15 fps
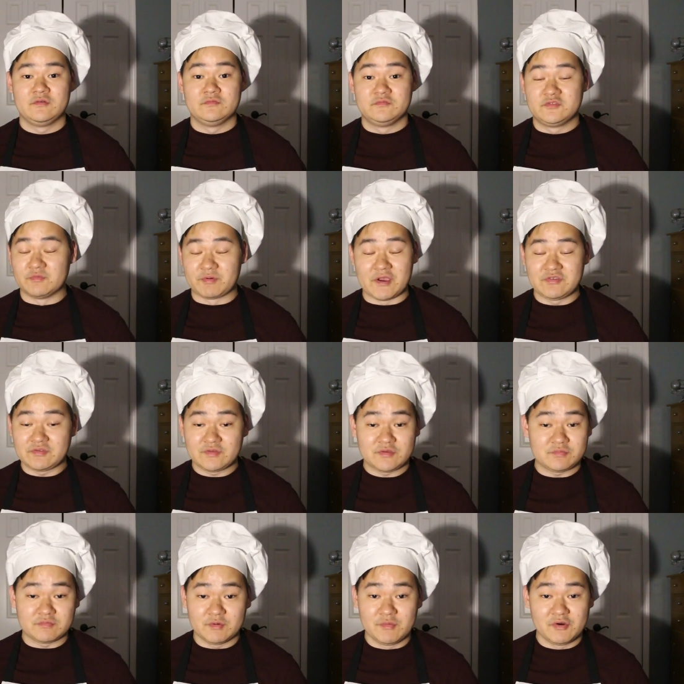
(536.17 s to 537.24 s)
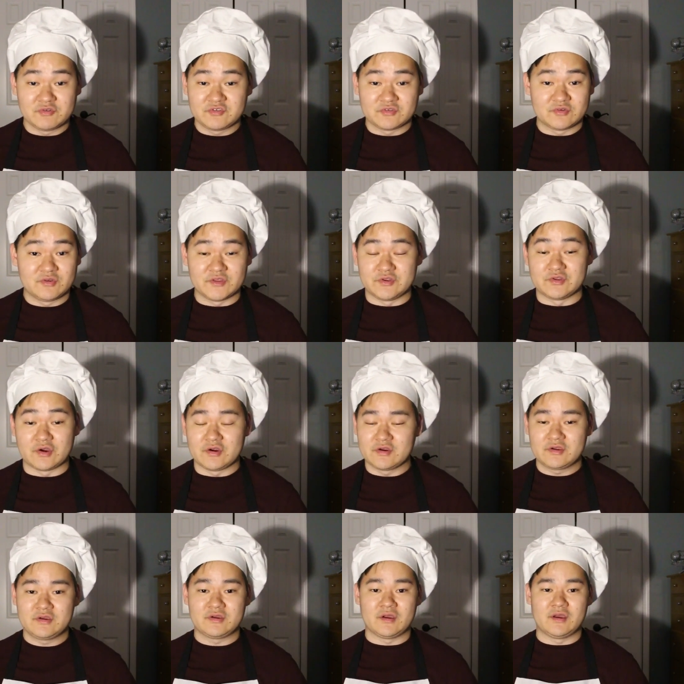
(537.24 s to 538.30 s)
Surprisingly emotional and
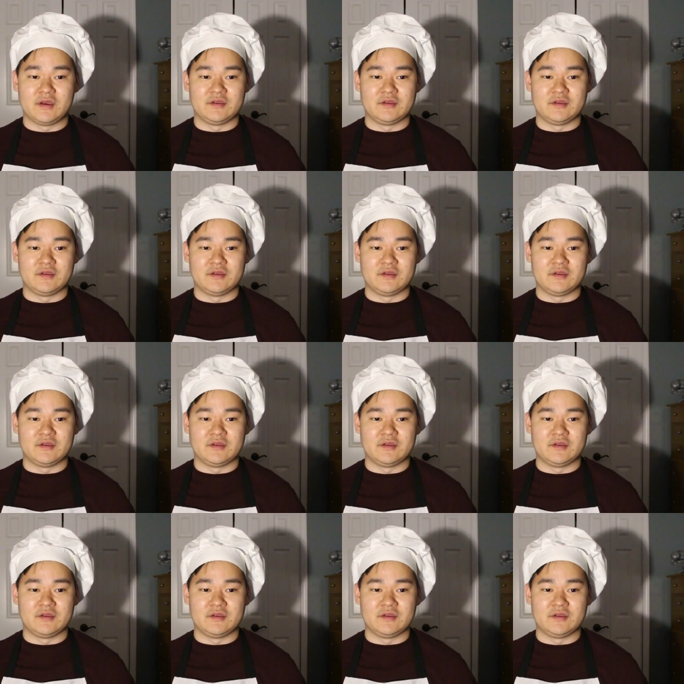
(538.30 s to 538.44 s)
dark.